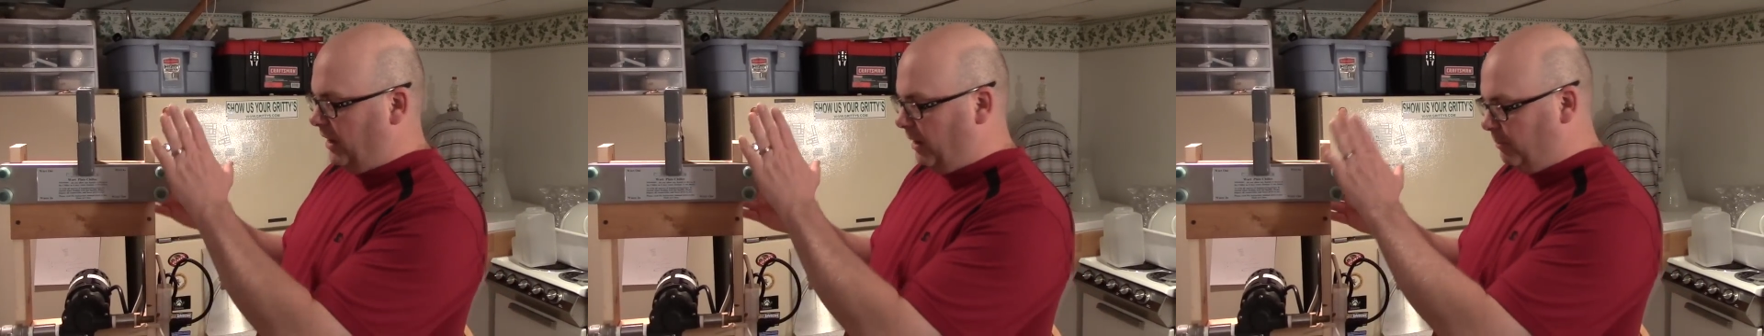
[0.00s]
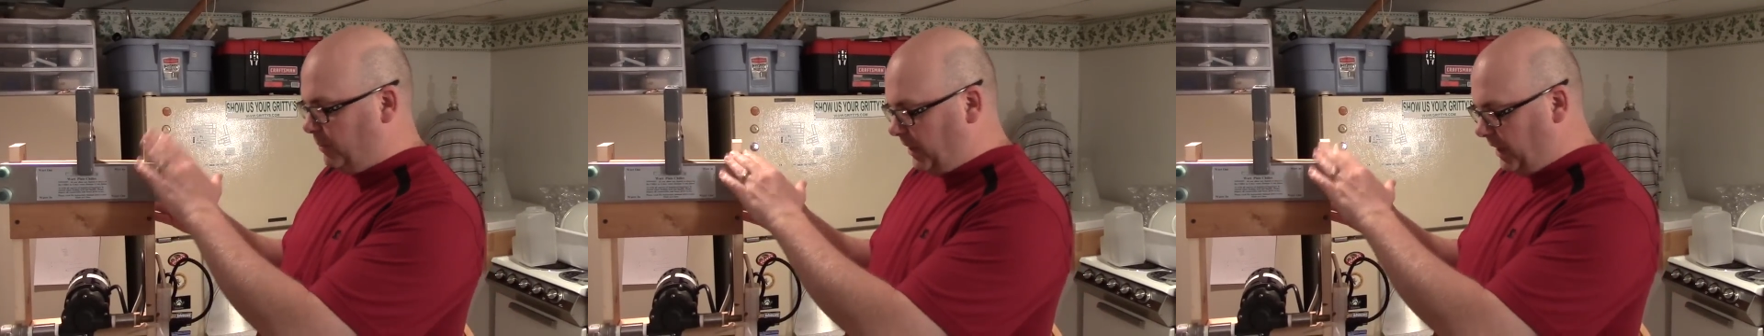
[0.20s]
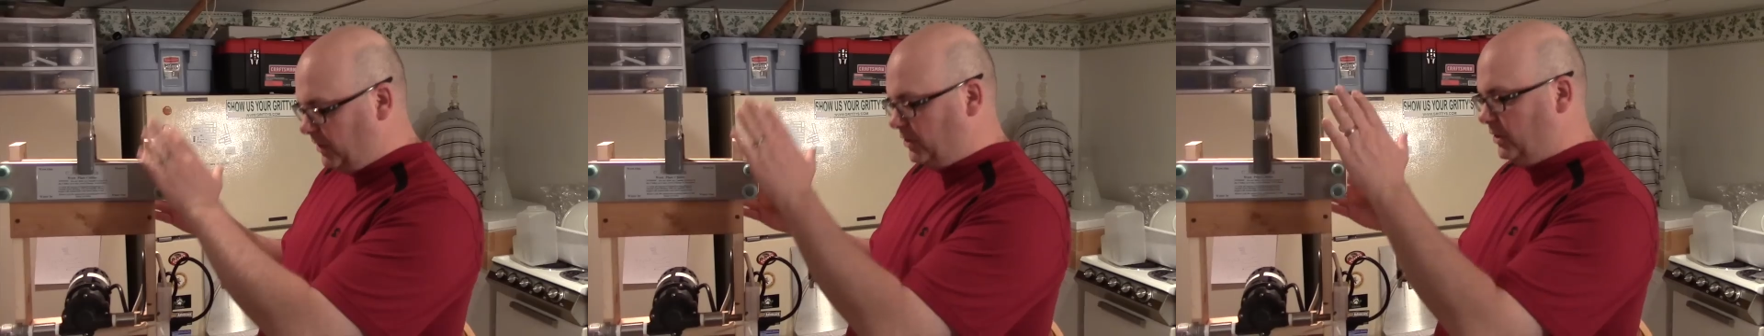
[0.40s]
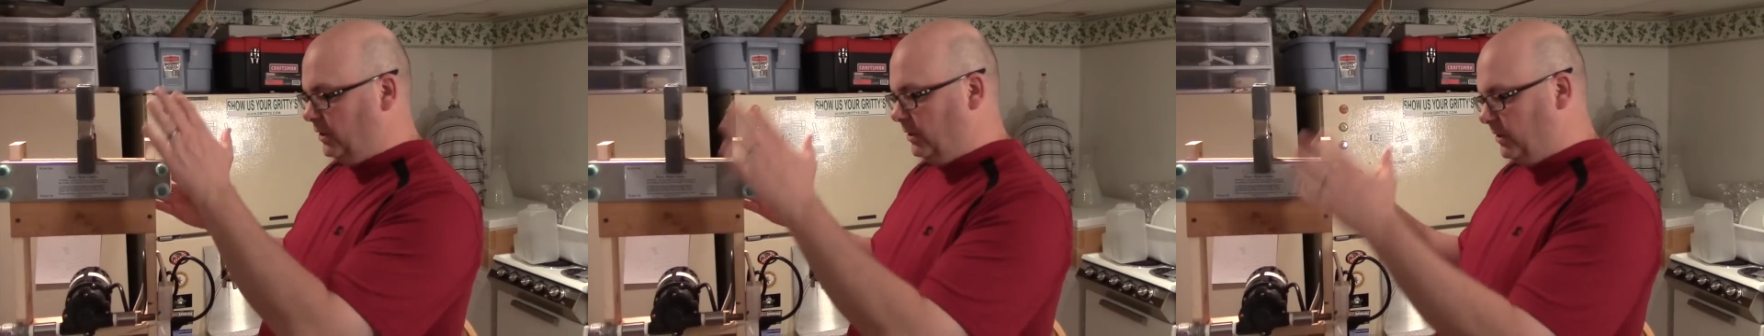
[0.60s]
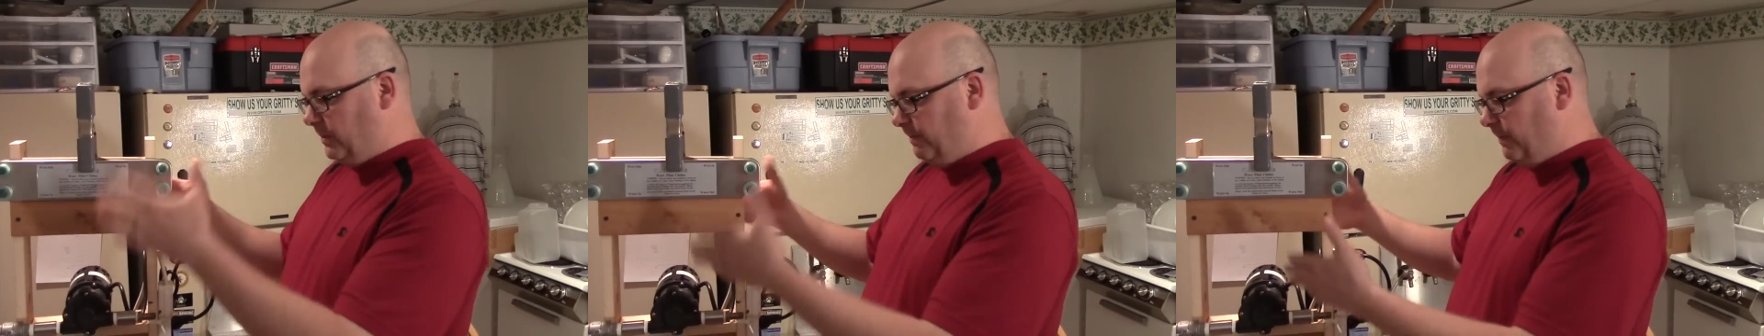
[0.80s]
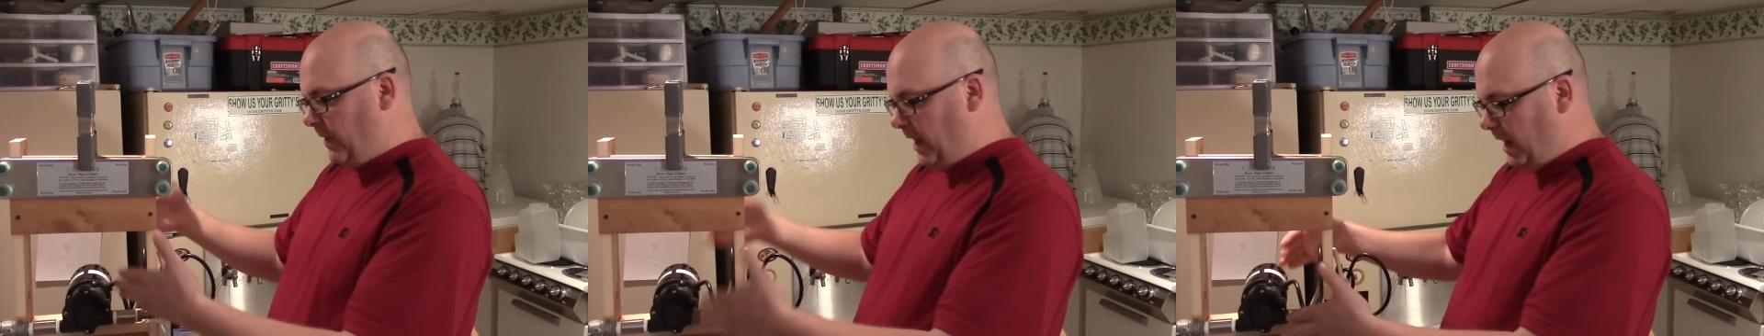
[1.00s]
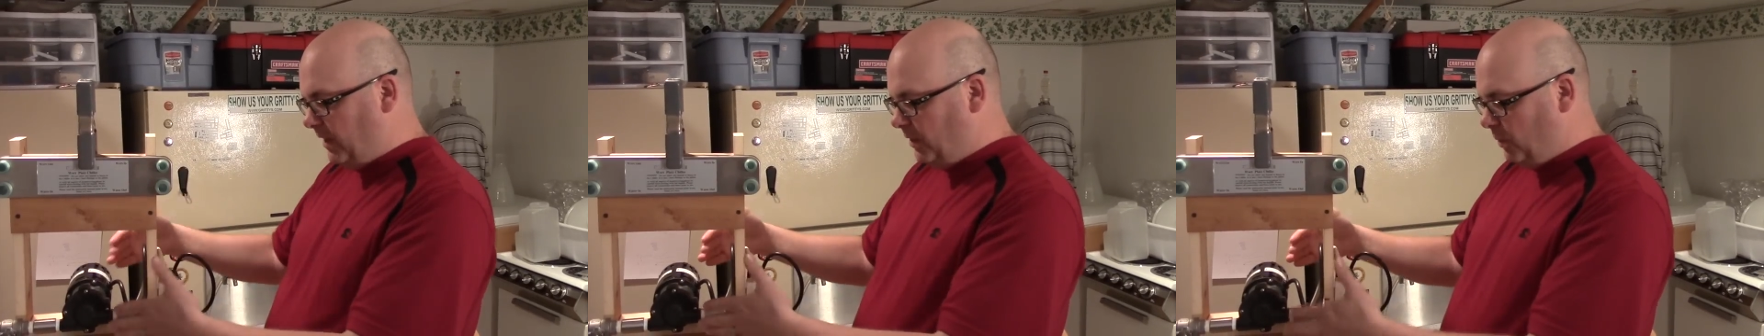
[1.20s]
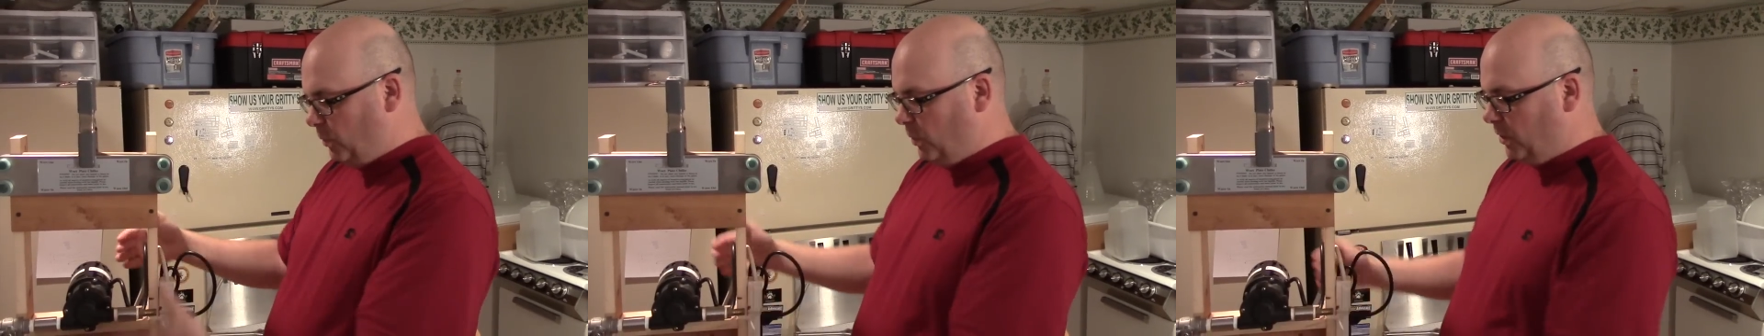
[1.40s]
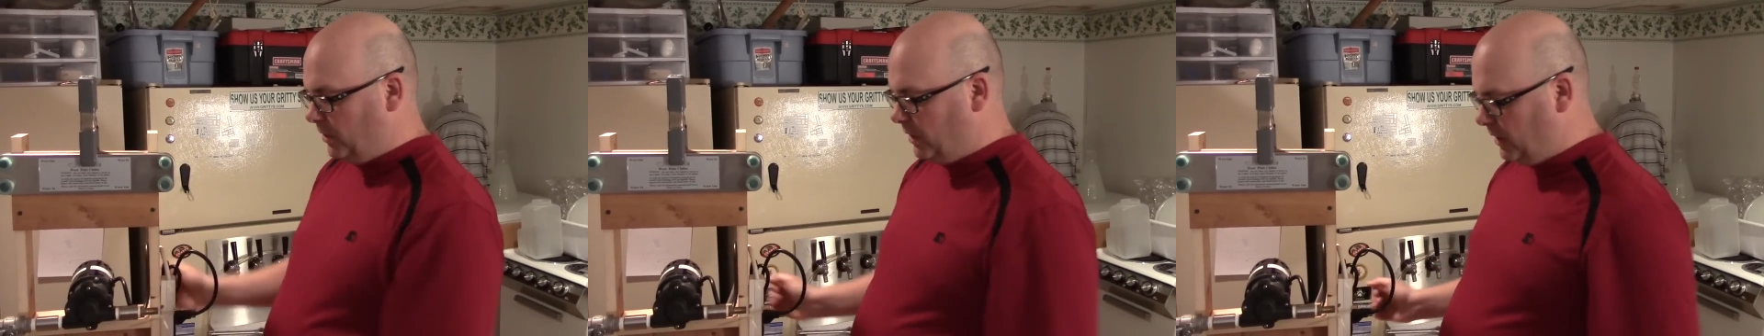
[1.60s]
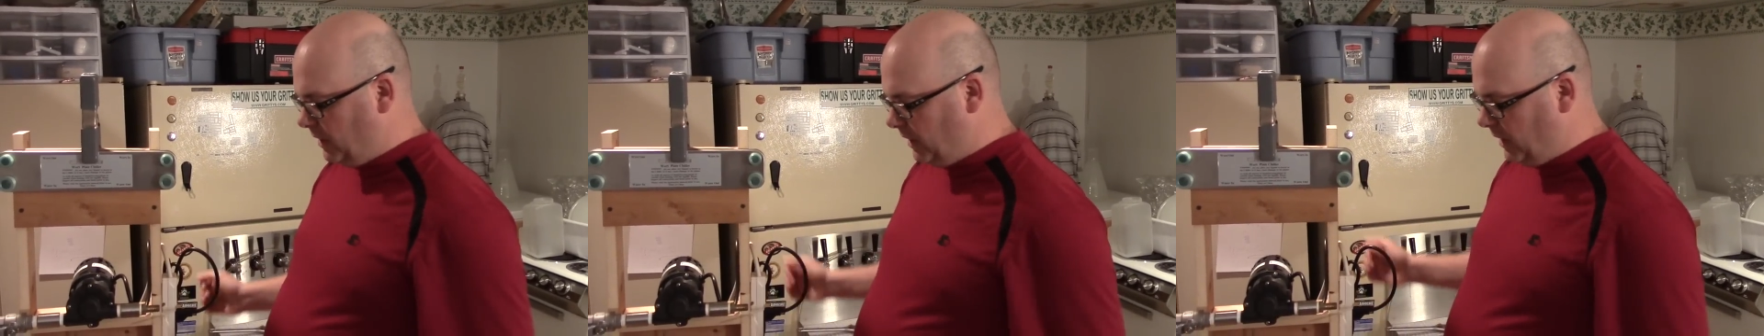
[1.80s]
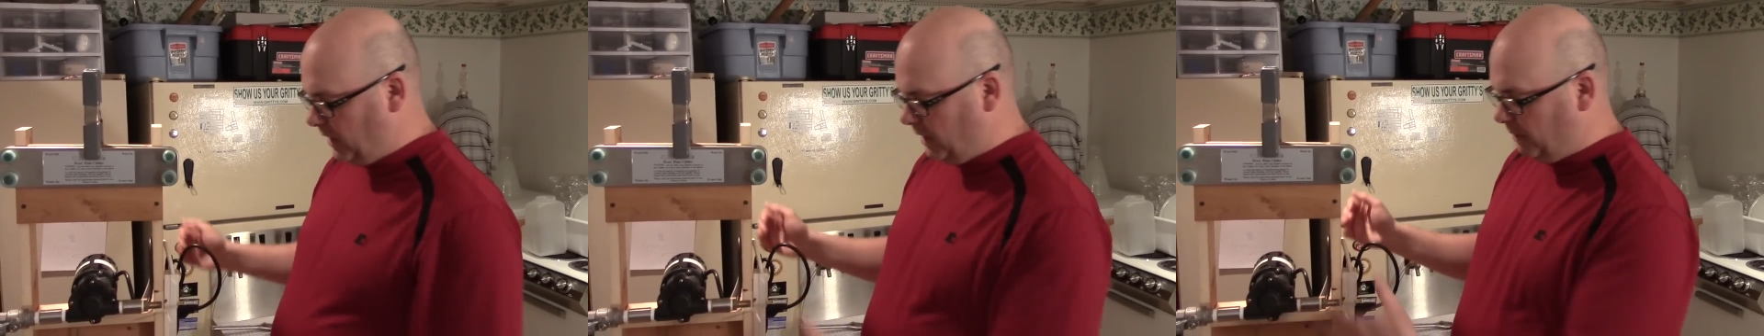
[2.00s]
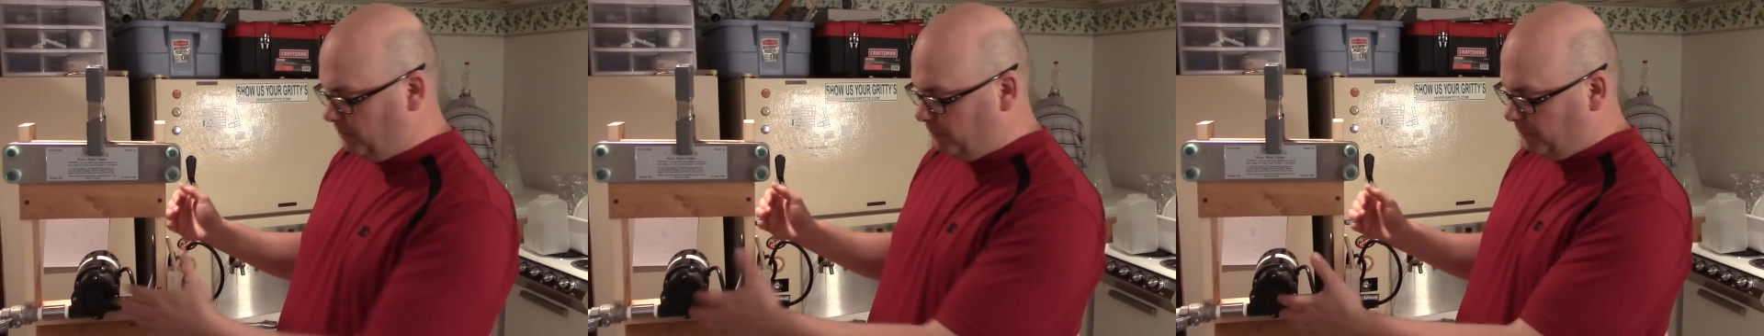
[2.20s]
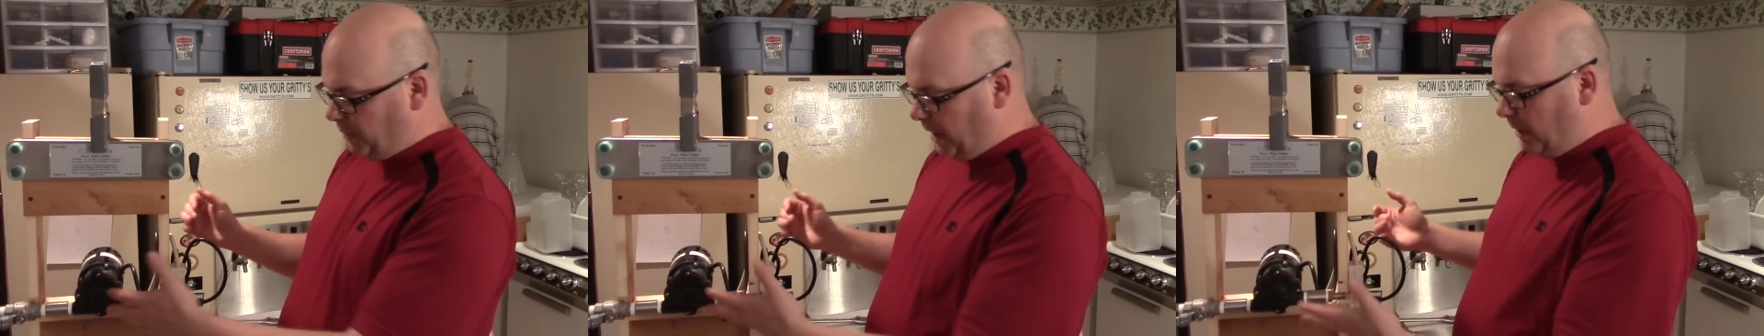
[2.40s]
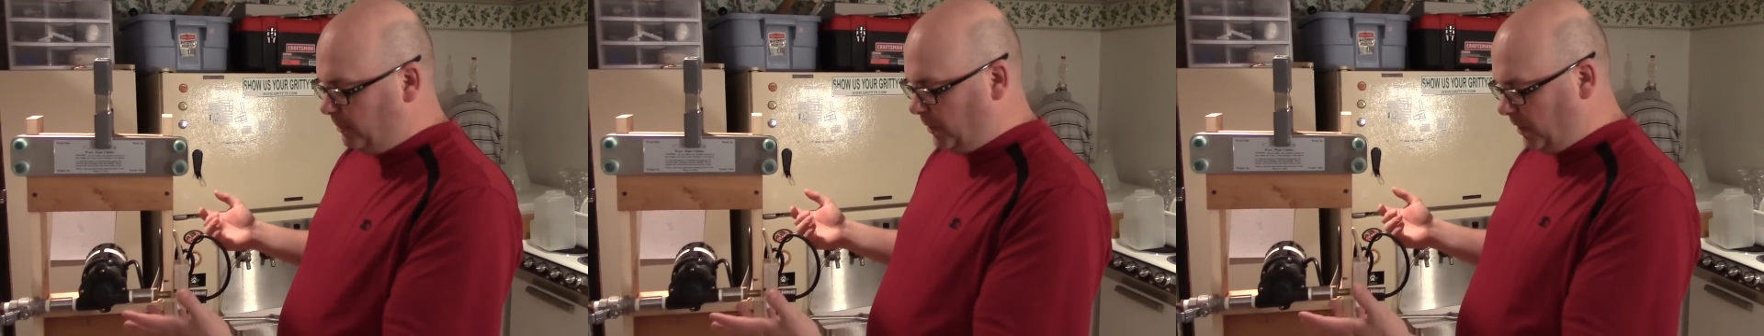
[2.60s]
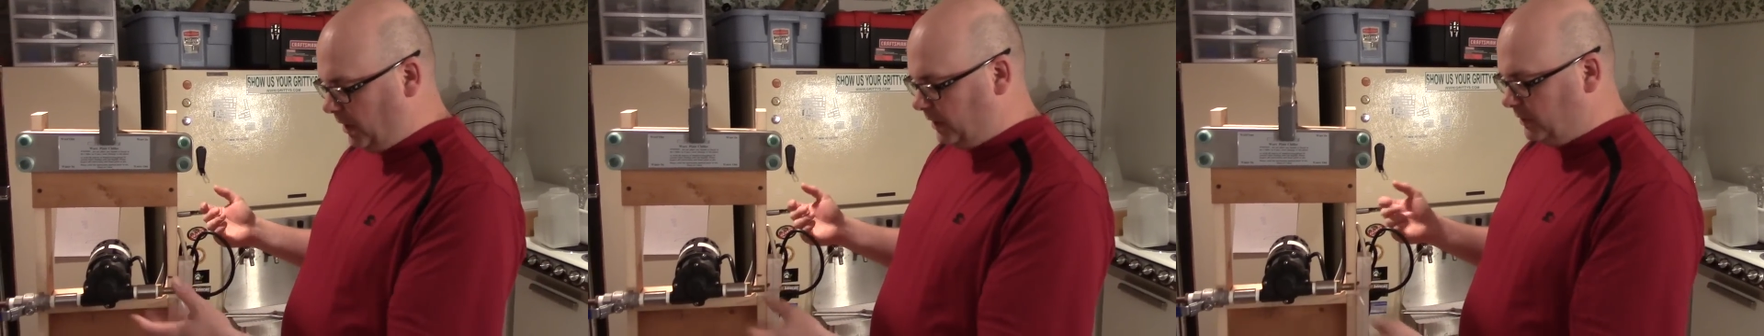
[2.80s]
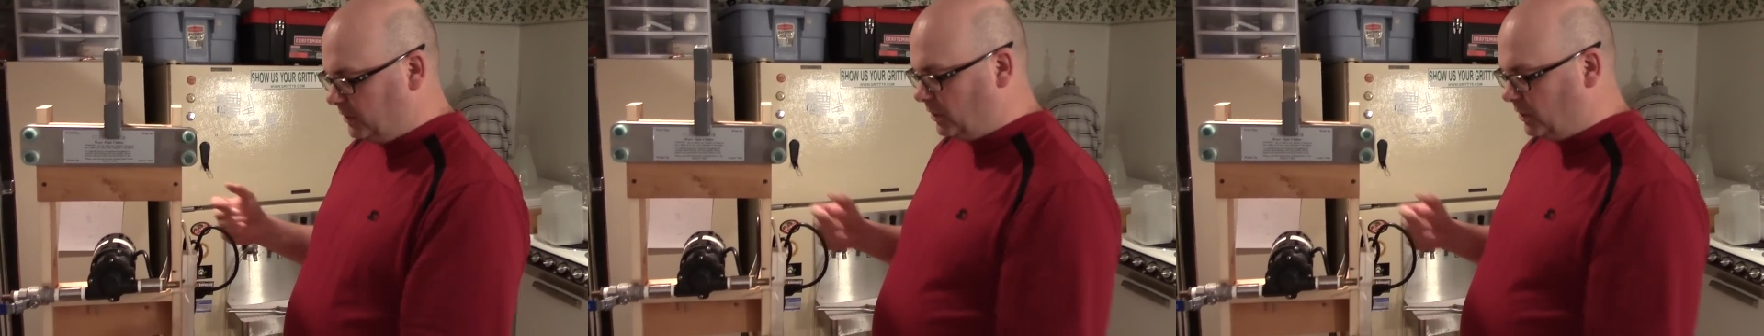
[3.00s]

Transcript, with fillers: a plate chiller and the, the uh, pump on.